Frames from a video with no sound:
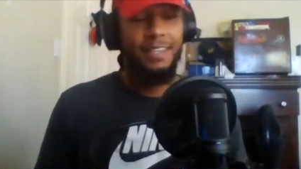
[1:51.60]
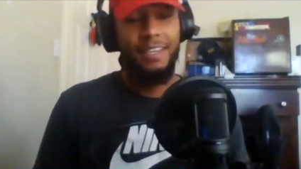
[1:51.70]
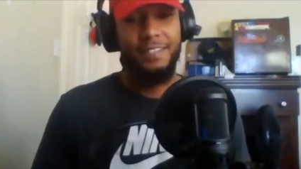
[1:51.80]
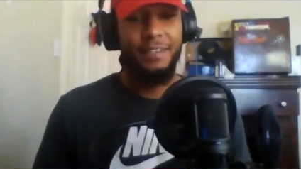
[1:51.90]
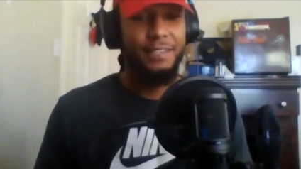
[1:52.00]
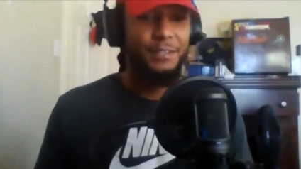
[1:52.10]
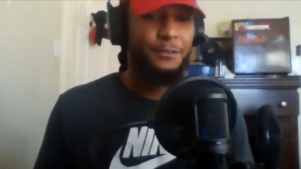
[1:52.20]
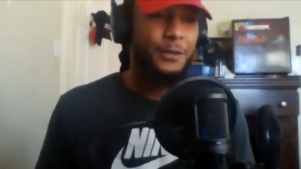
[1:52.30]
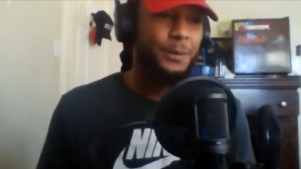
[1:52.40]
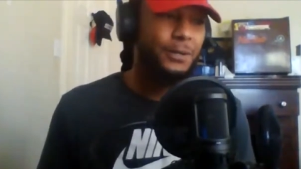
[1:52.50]
it's a, it's a
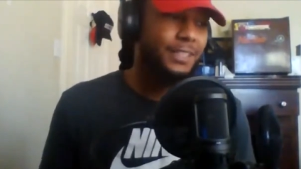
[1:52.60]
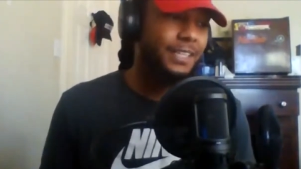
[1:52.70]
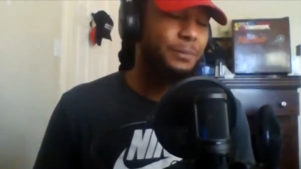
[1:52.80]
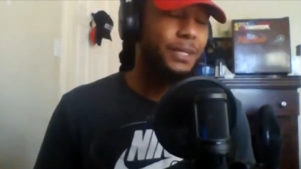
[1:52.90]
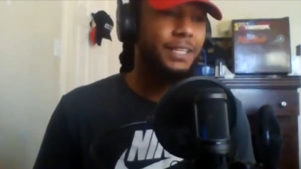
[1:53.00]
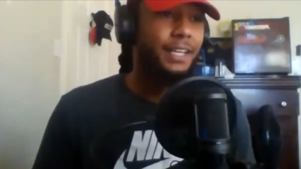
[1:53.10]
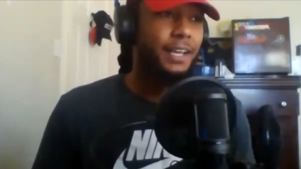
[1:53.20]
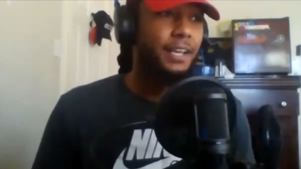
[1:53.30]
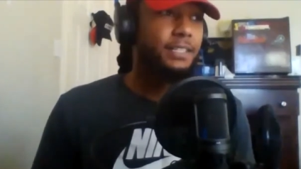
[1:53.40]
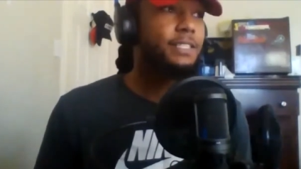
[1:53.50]
FOMO thing, but
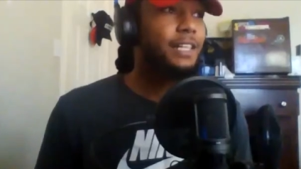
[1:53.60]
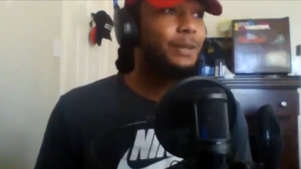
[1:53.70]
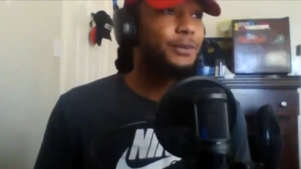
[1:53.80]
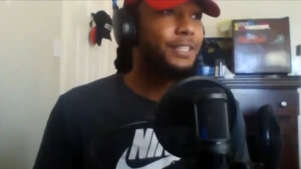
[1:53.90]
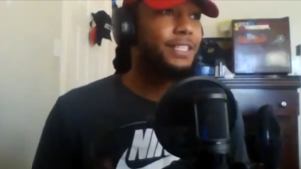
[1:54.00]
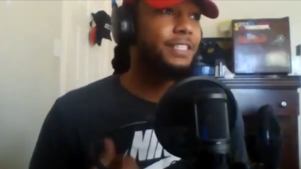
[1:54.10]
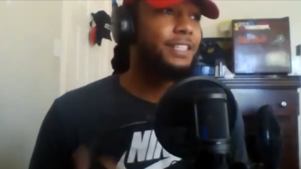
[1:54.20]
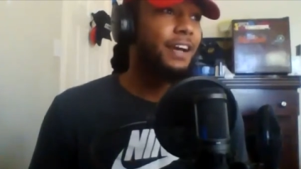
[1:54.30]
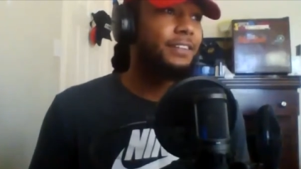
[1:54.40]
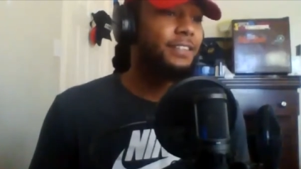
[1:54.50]
disclaimer this is
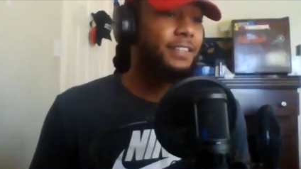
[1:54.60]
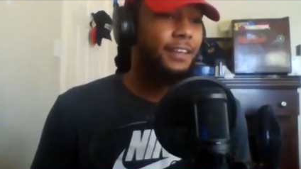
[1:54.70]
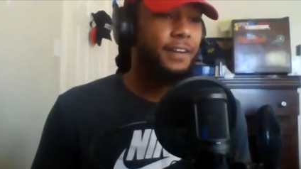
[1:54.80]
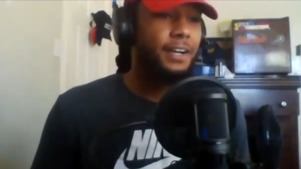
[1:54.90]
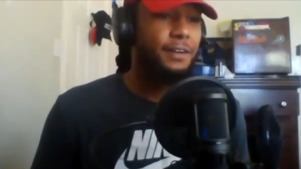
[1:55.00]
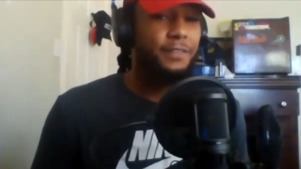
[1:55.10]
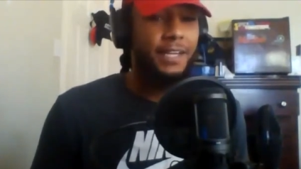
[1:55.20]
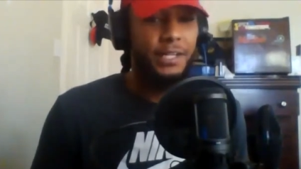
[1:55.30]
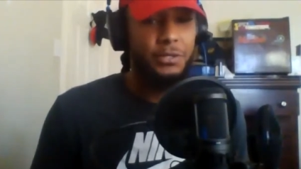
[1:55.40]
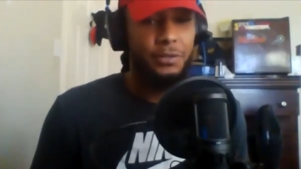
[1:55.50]
not a uh,
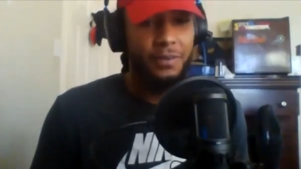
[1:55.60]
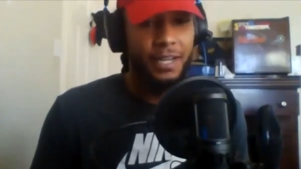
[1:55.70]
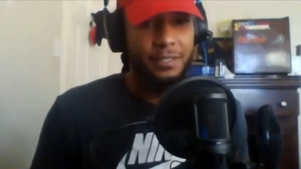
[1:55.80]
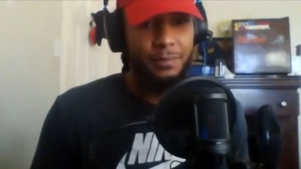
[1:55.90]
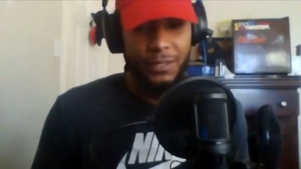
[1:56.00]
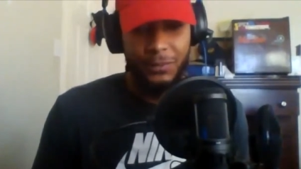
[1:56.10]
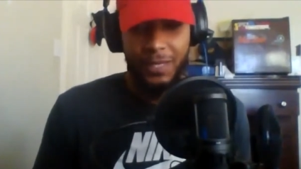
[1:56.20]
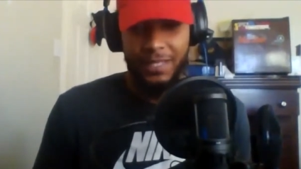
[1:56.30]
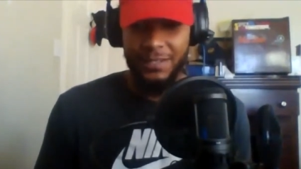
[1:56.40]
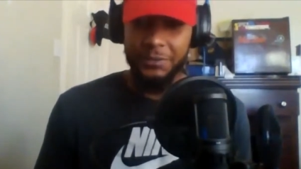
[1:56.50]
financial advice by the
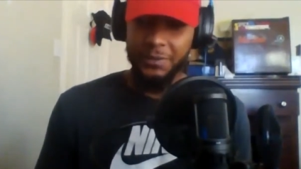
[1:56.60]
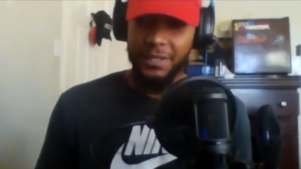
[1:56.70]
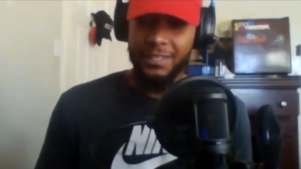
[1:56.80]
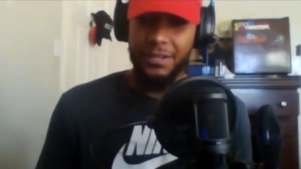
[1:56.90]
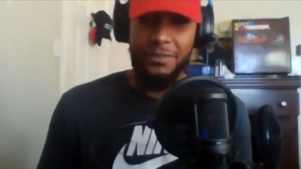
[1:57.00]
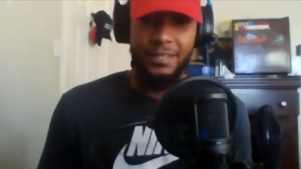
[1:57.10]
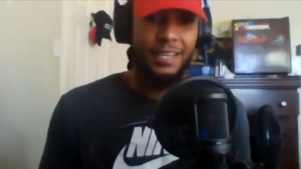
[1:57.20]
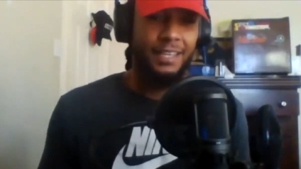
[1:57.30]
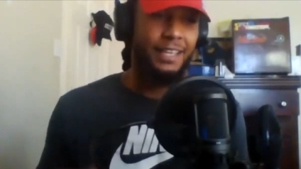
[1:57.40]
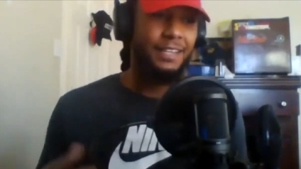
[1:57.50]
way so don't
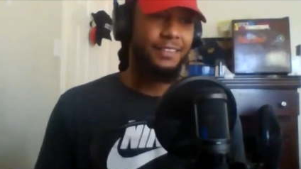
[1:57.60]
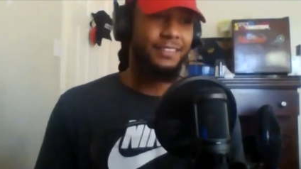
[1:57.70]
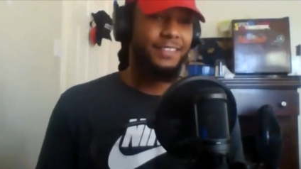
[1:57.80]
take yeah